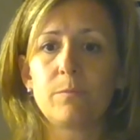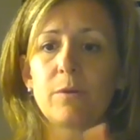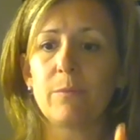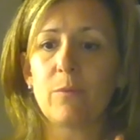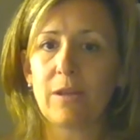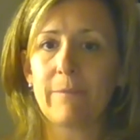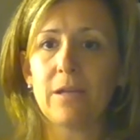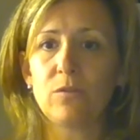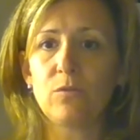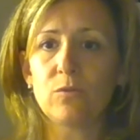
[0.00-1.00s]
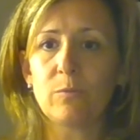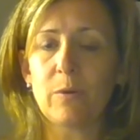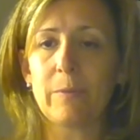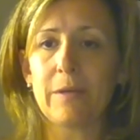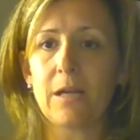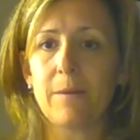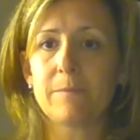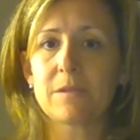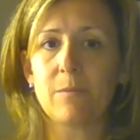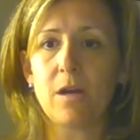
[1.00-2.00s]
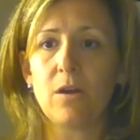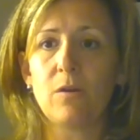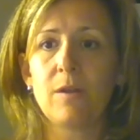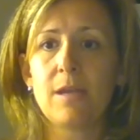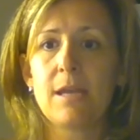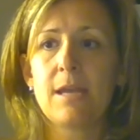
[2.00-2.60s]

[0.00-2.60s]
promoting my new group opening up tomorrow.